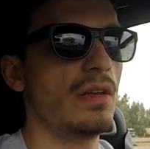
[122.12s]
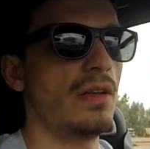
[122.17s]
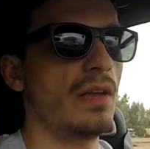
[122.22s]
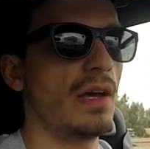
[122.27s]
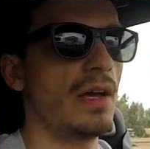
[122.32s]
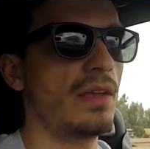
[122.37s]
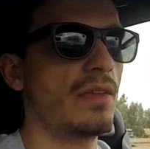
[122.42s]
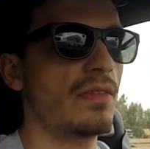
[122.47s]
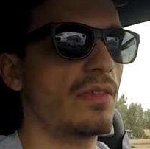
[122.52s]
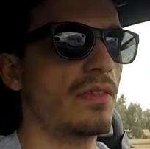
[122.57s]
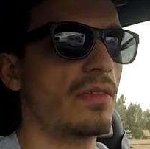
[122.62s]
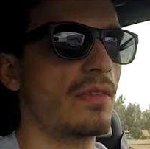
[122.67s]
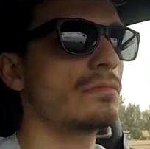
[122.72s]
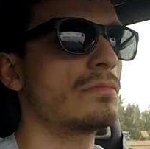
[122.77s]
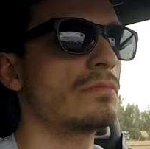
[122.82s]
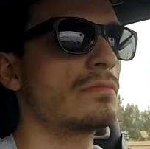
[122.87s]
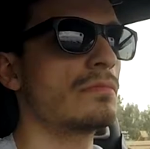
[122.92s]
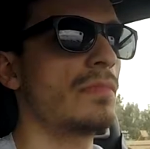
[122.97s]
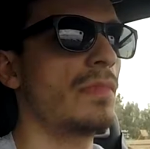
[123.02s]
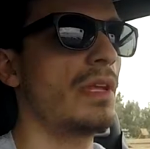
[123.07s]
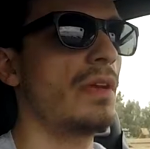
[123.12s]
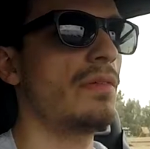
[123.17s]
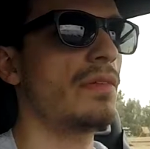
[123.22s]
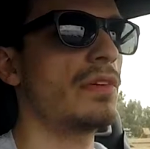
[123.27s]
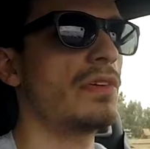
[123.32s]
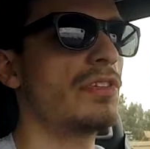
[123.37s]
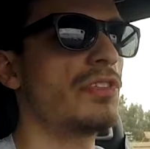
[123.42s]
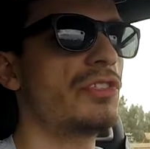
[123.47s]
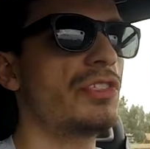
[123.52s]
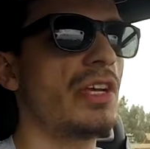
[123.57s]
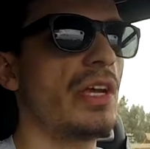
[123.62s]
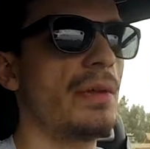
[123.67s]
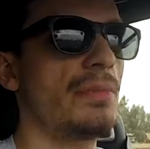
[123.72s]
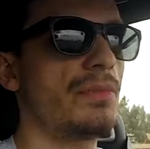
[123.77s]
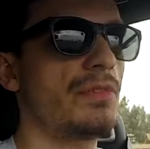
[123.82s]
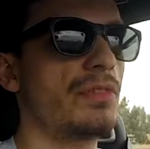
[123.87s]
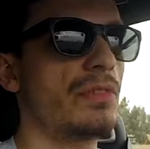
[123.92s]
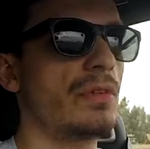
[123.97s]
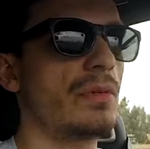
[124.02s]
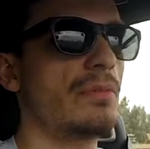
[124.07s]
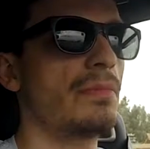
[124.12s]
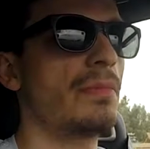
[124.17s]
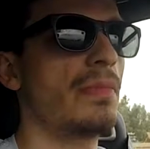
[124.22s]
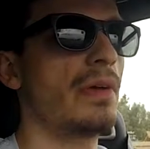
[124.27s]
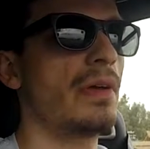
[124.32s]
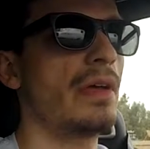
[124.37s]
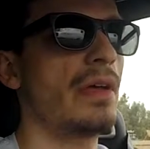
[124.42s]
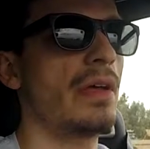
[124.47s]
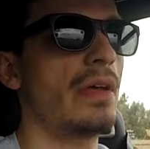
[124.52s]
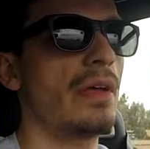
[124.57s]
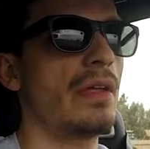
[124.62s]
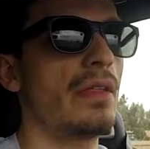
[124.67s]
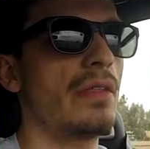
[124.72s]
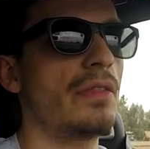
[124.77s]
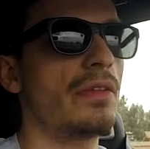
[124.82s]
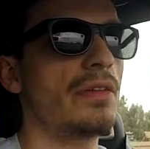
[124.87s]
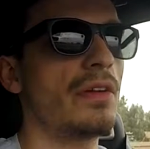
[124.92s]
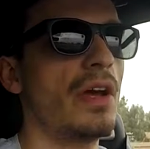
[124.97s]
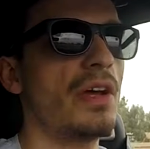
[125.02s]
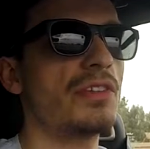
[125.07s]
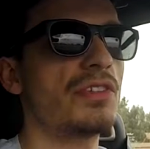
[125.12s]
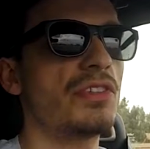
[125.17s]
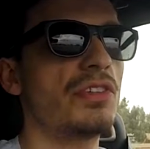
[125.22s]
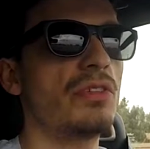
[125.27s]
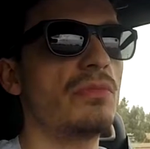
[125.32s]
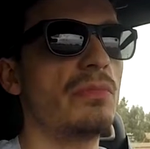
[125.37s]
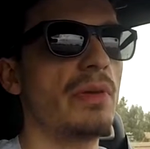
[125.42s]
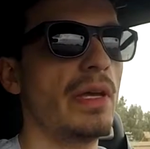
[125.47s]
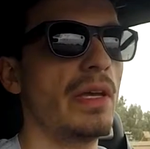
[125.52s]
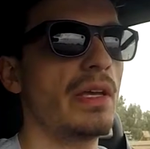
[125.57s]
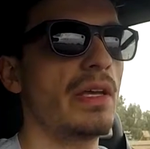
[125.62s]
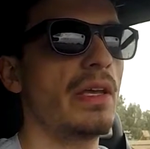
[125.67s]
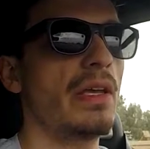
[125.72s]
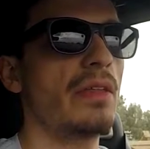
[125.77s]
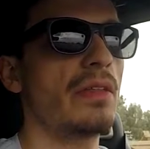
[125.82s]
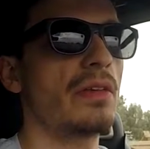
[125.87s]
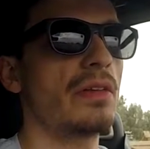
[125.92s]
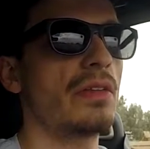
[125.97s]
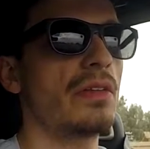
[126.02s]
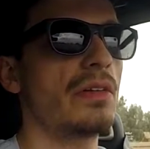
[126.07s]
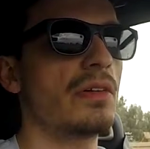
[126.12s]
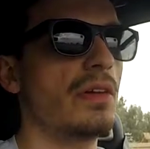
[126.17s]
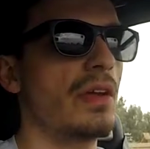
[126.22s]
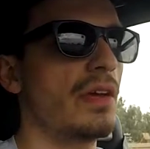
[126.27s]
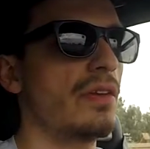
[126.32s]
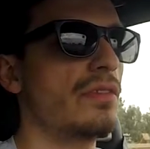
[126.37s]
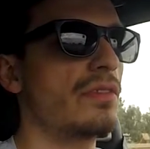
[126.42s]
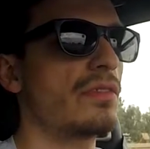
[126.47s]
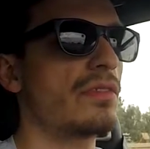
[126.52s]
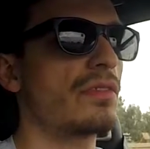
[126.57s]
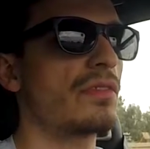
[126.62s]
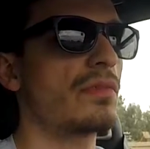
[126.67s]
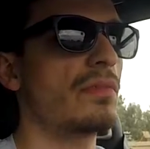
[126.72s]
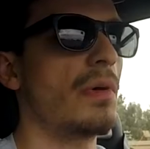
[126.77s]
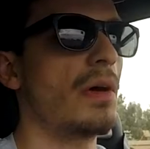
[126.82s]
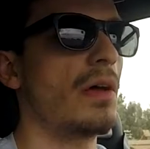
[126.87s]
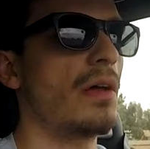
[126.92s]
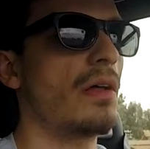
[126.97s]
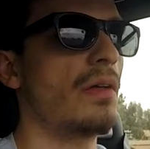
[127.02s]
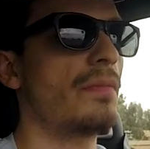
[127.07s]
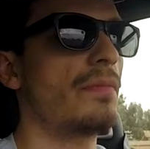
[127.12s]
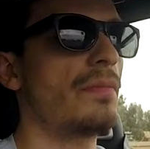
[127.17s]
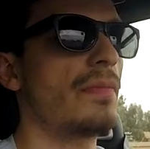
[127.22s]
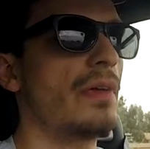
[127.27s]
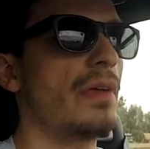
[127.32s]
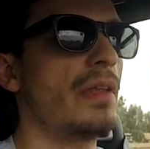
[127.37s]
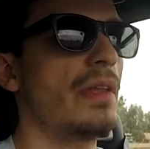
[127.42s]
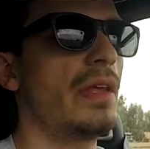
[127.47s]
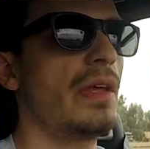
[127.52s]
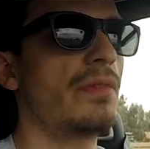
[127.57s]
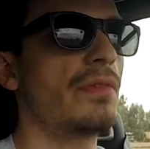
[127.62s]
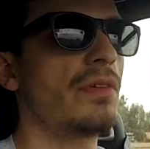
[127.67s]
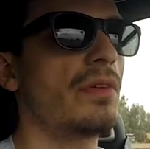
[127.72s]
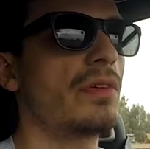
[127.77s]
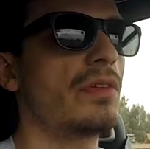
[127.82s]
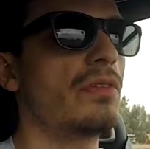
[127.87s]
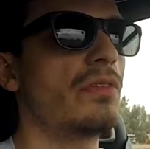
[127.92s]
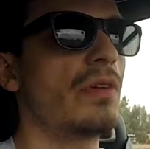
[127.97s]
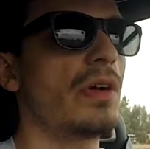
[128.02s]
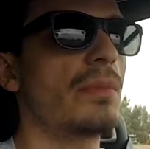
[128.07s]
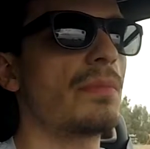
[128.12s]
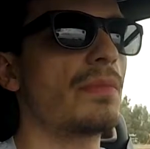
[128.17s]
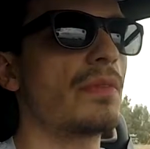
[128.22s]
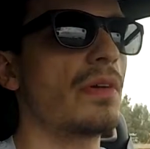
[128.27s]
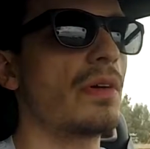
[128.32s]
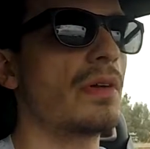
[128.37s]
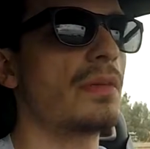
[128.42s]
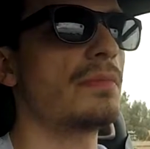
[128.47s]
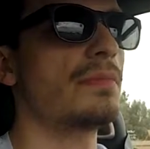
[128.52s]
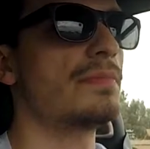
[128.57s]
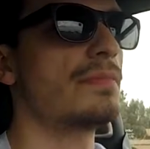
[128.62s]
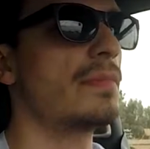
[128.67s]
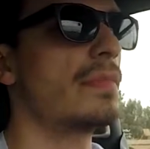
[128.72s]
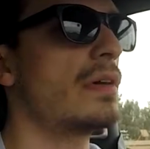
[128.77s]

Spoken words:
nice. They have a good shape to them. They're not too big either, they're nice and small. They have good grips on them.